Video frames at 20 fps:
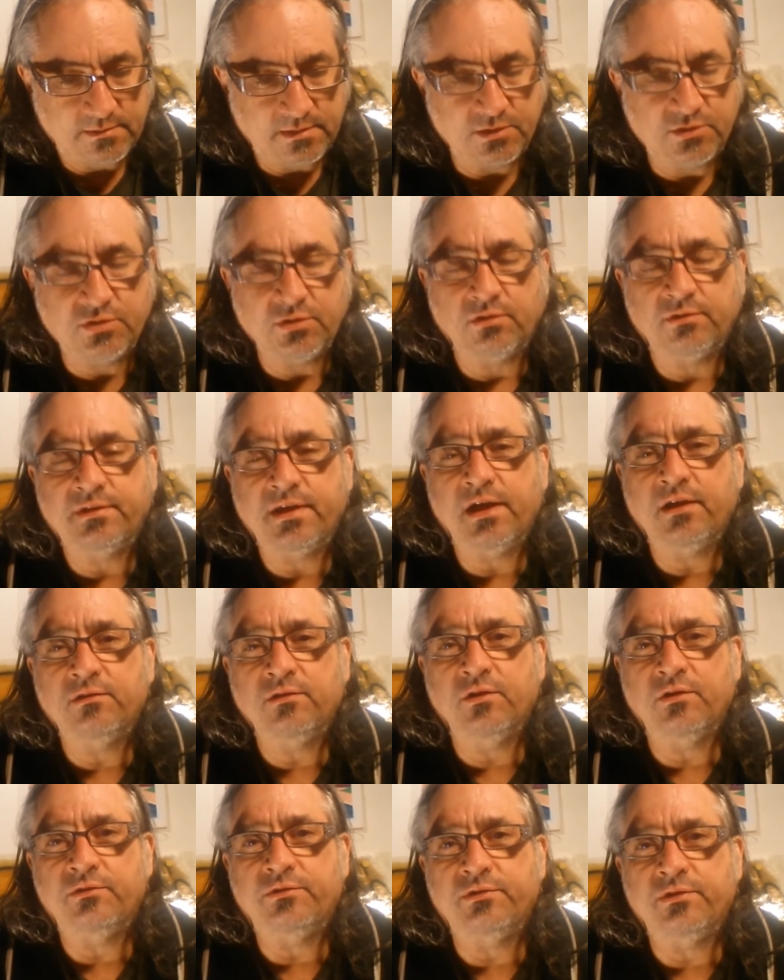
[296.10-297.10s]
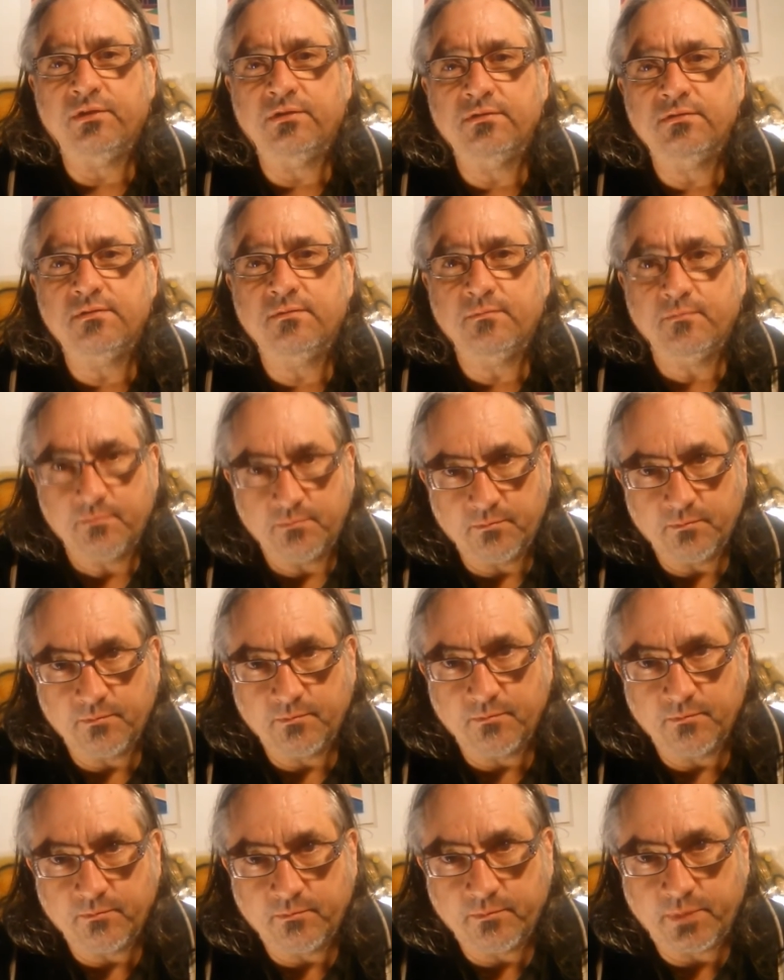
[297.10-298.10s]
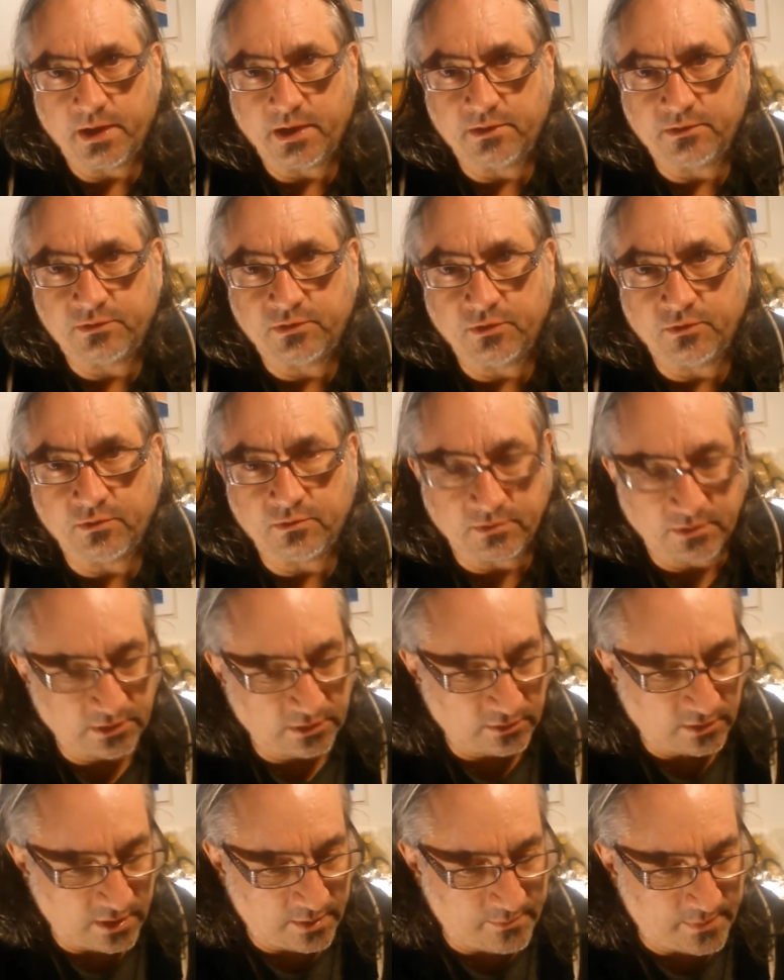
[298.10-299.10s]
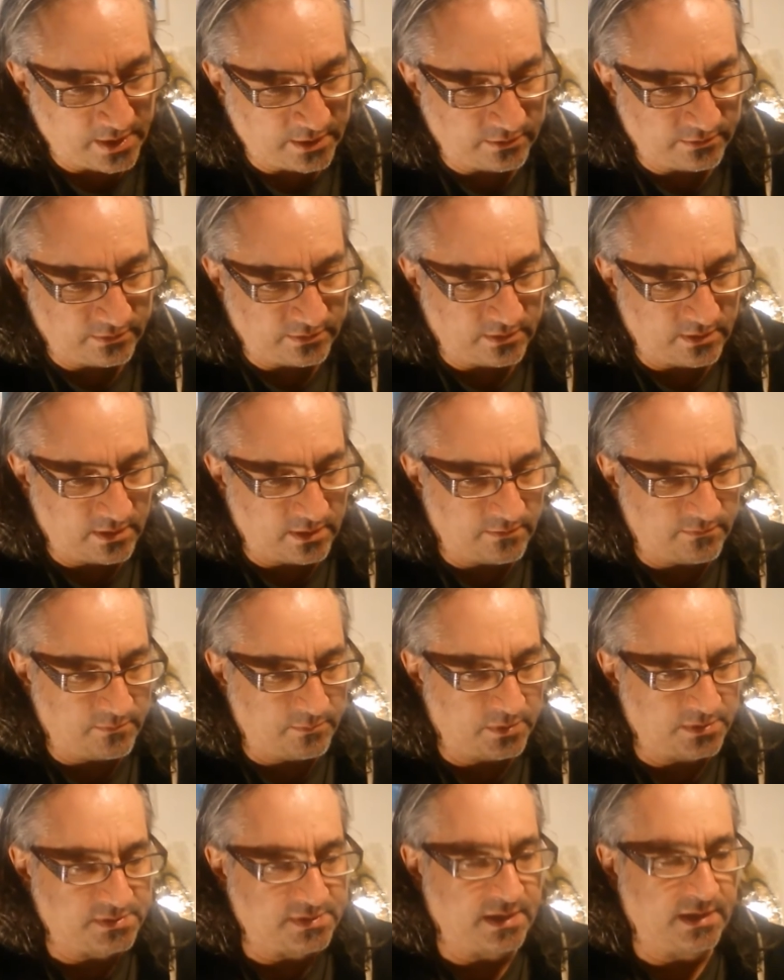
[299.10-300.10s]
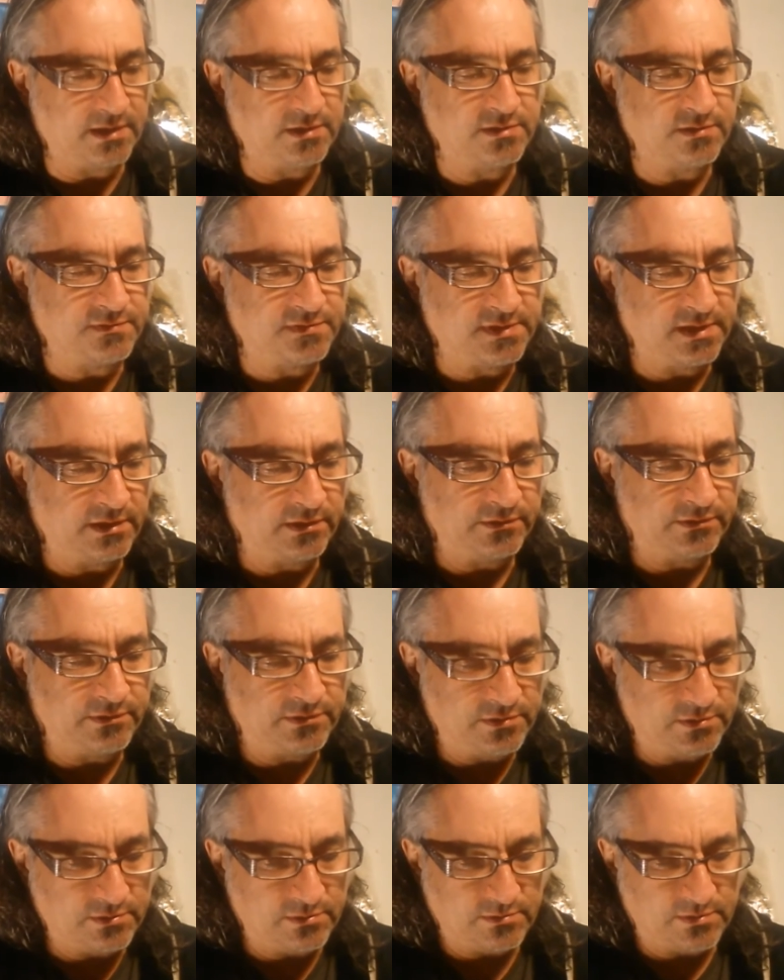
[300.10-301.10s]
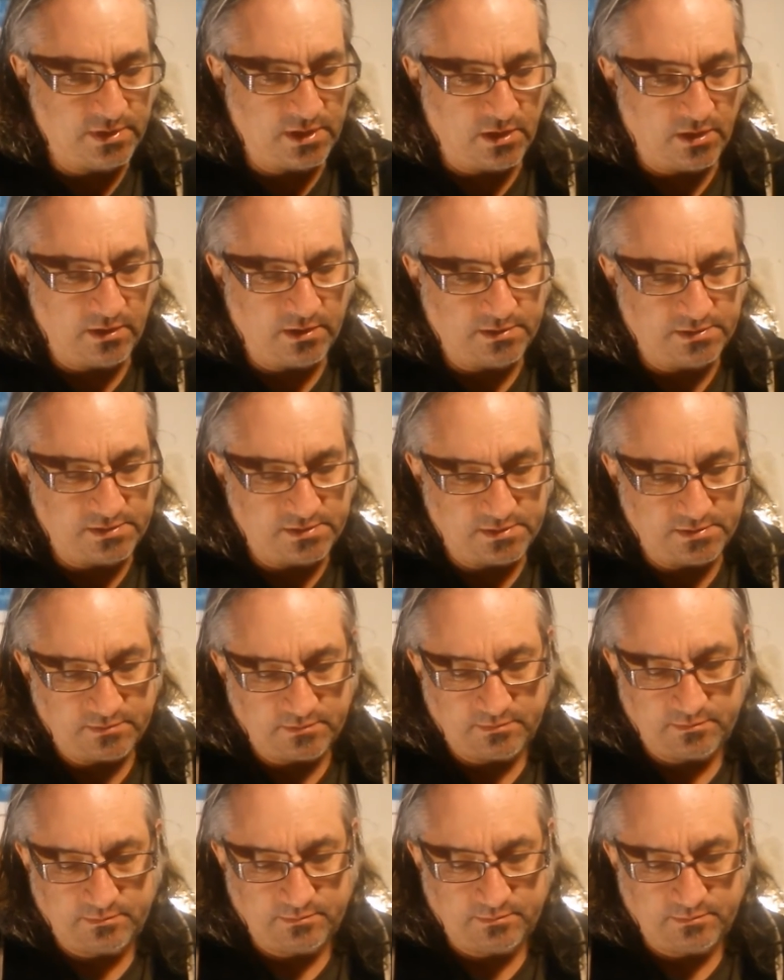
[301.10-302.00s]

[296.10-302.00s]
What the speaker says: digital downloads paying so little amounts of percentage of sales to the artist.